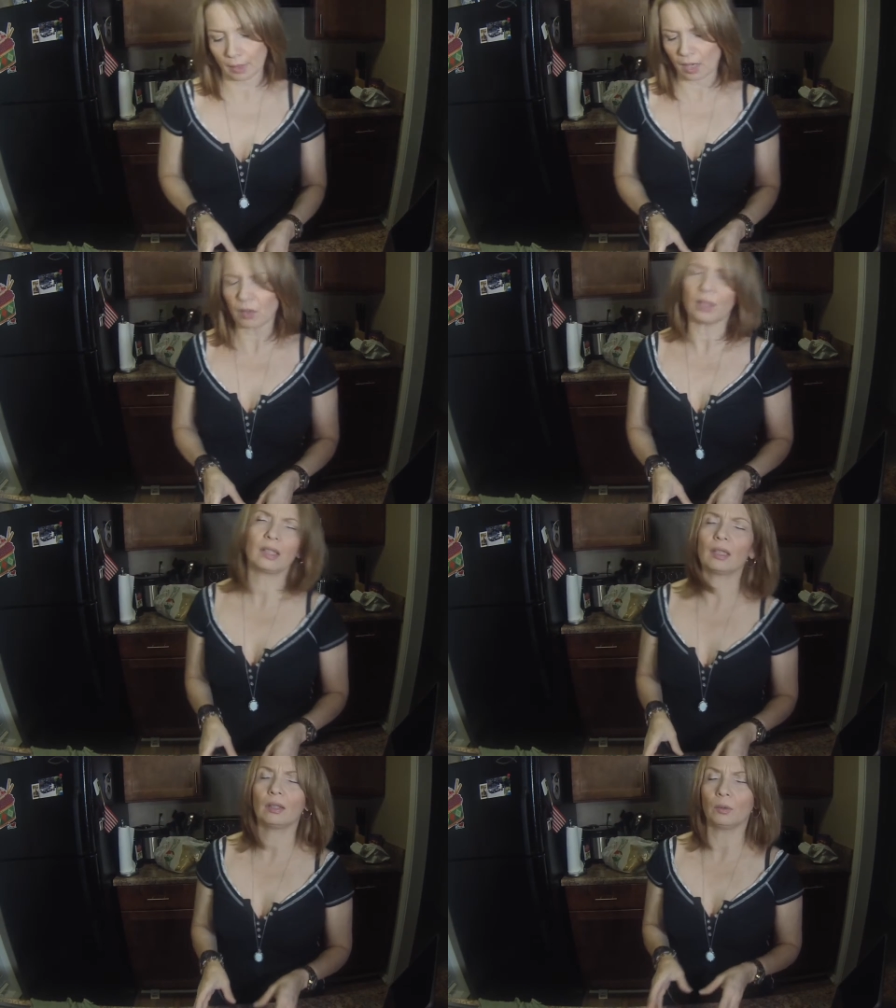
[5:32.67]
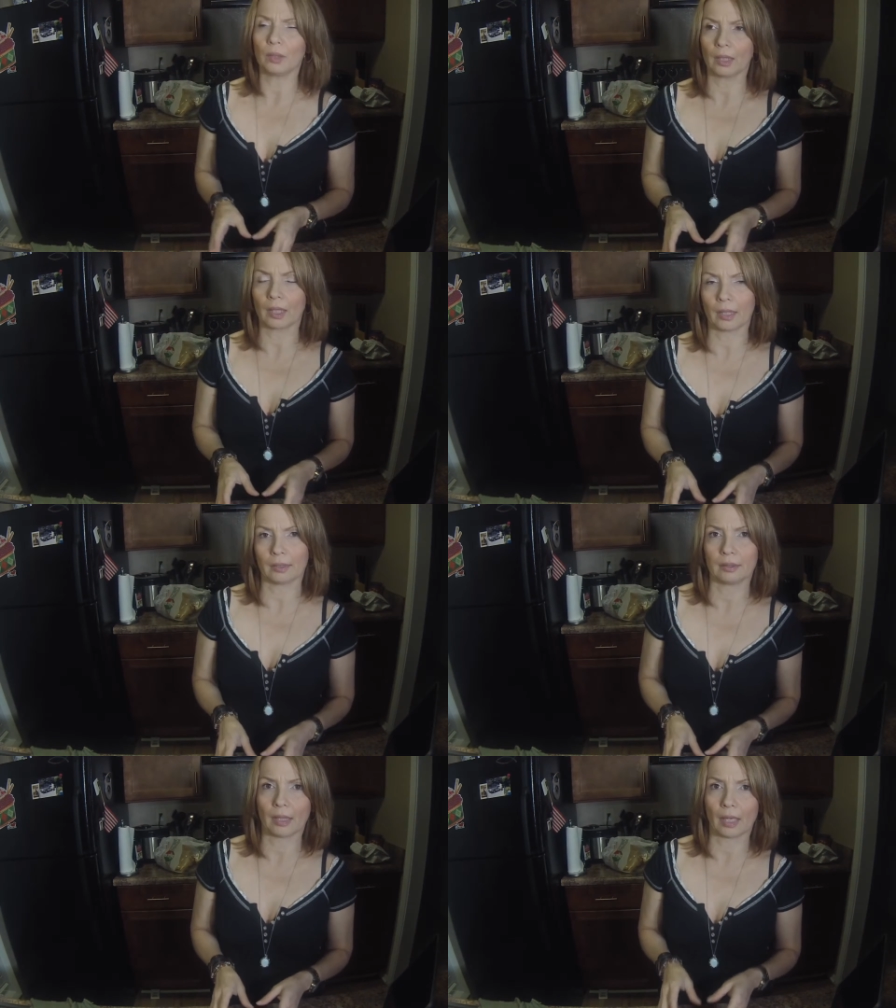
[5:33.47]
it's only
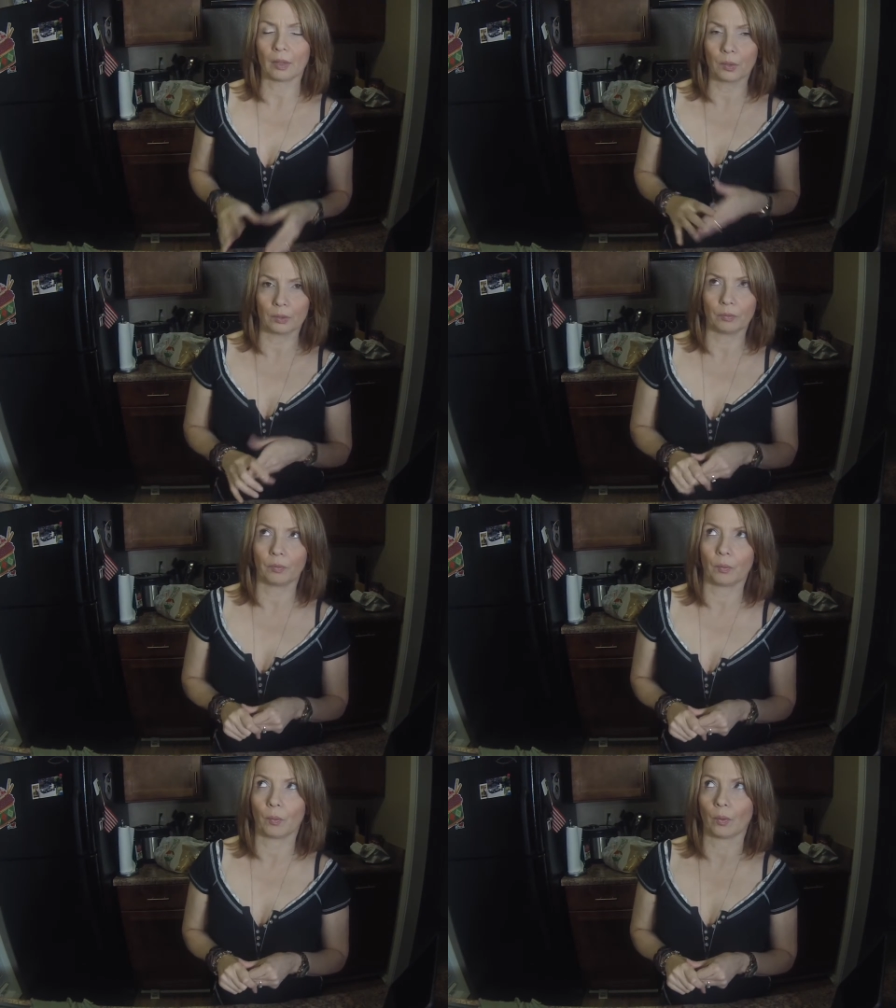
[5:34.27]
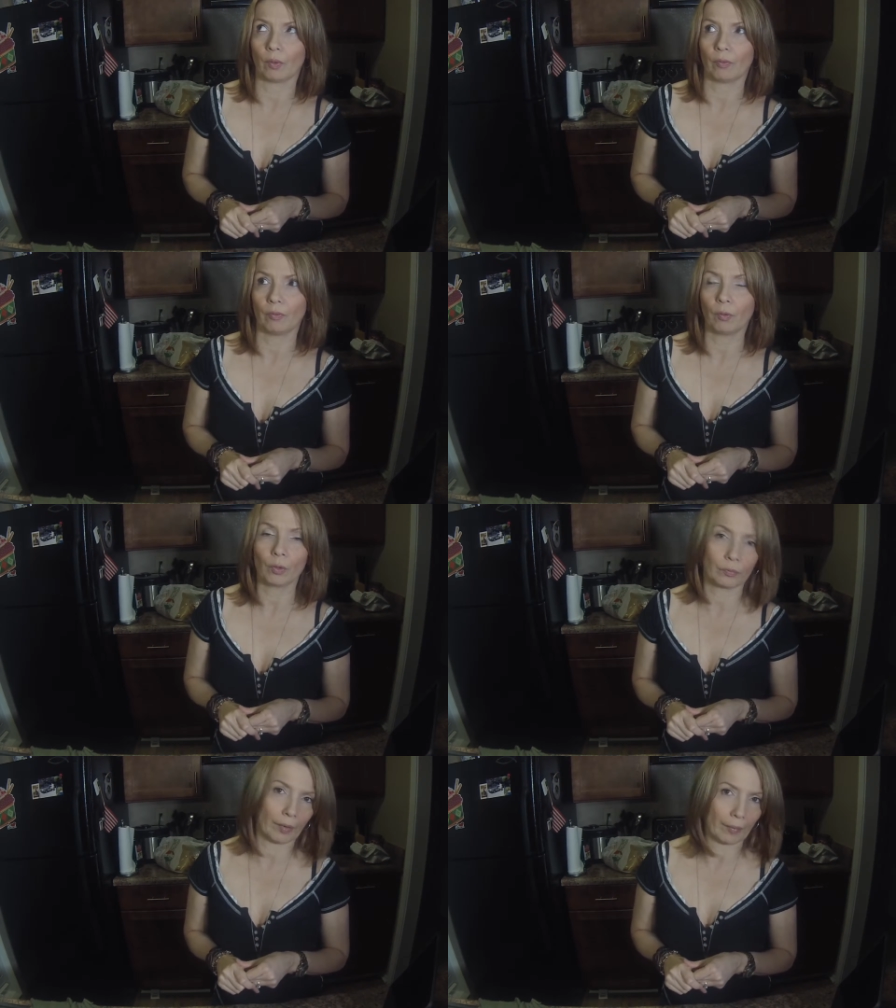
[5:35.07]
gonna stay good for
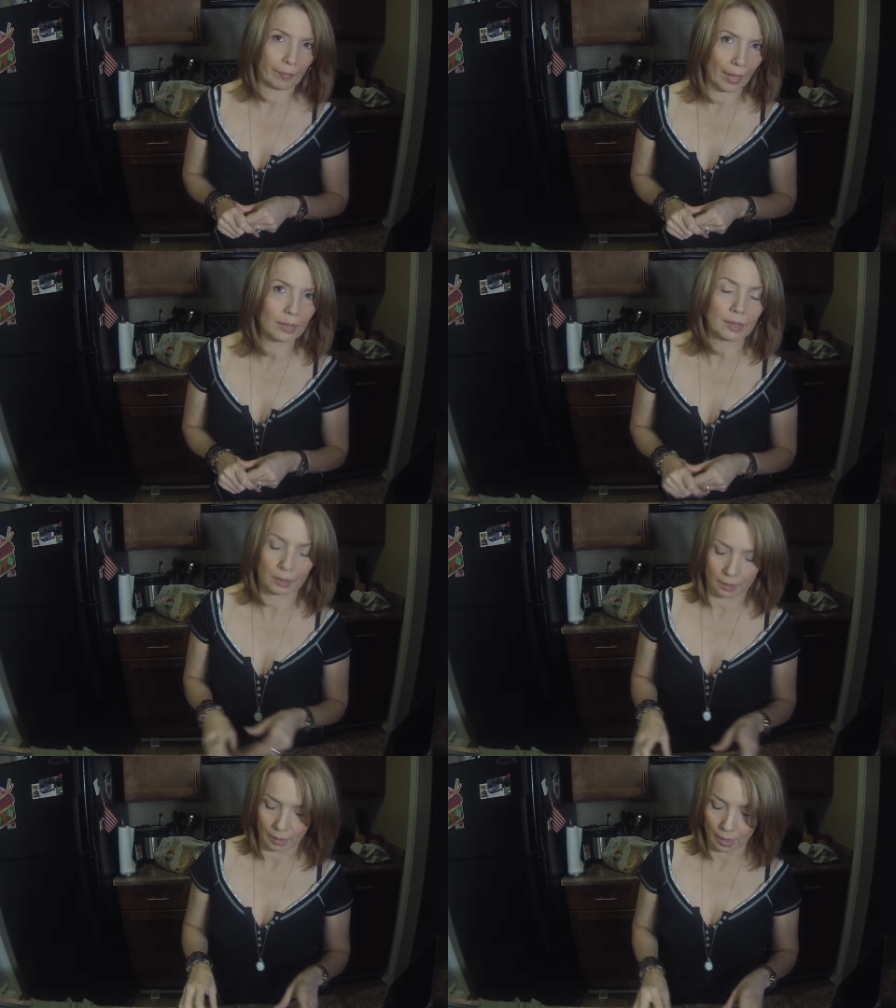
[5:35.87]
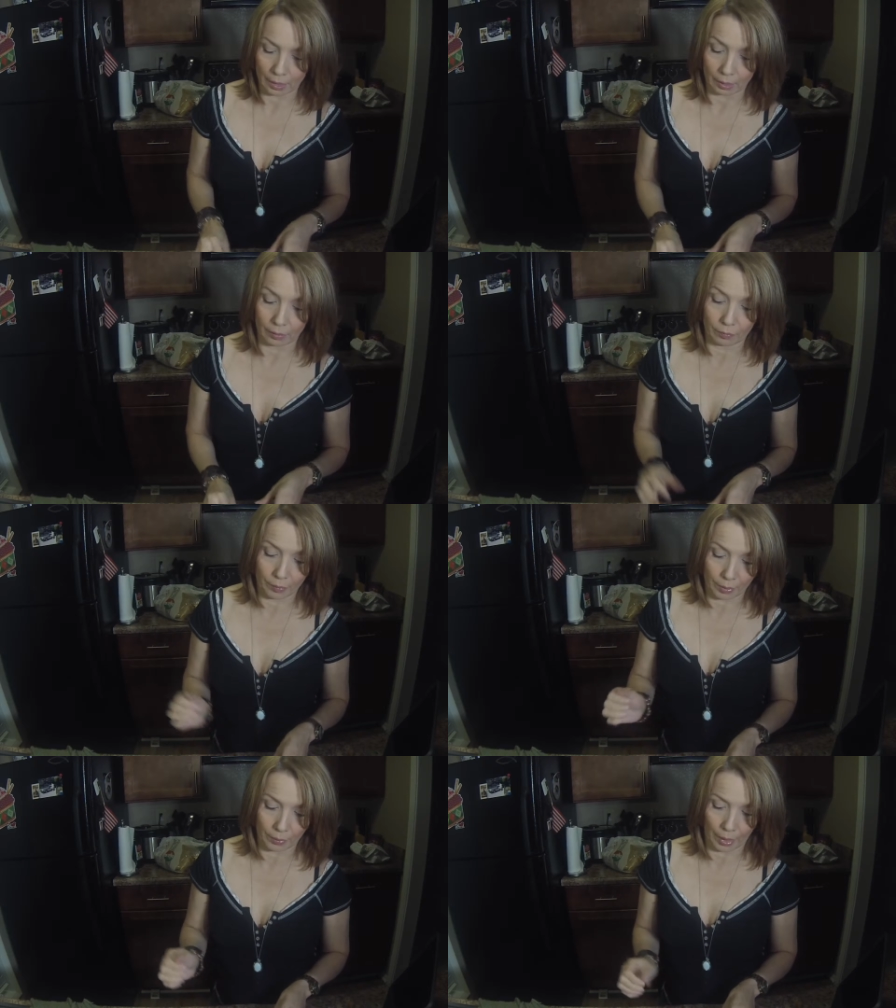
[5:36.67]
4 or 5 days in the
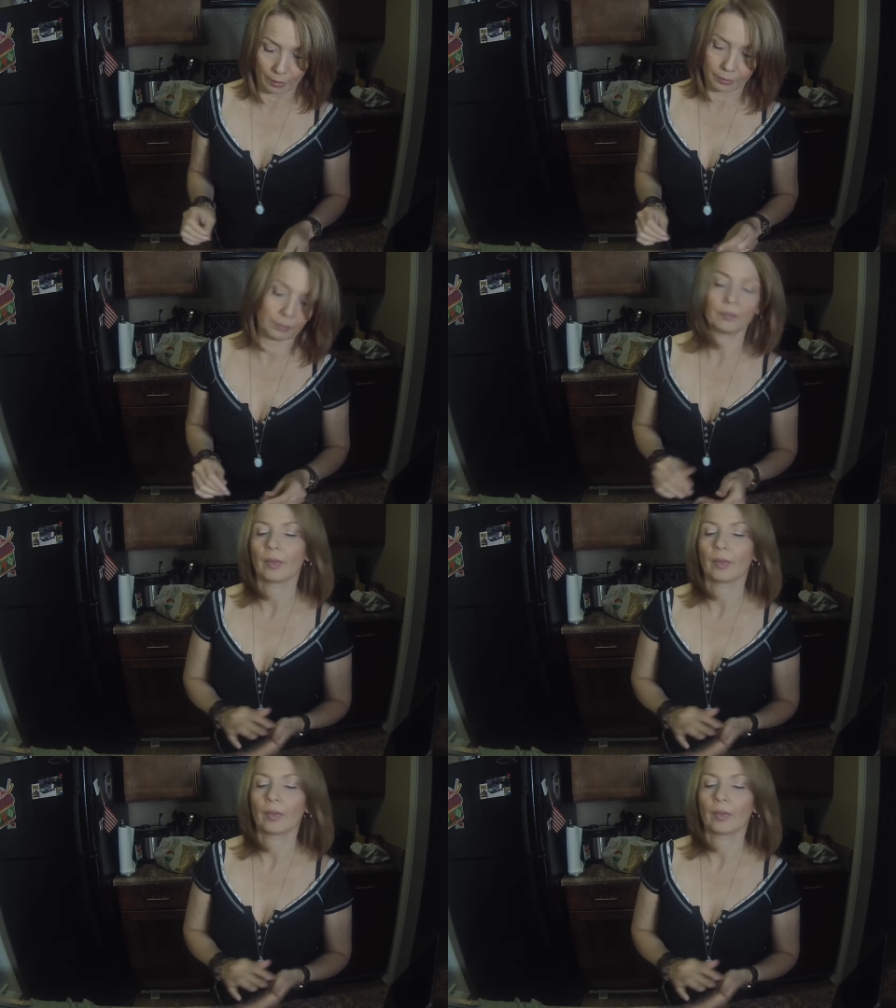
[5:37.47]
refrigerator.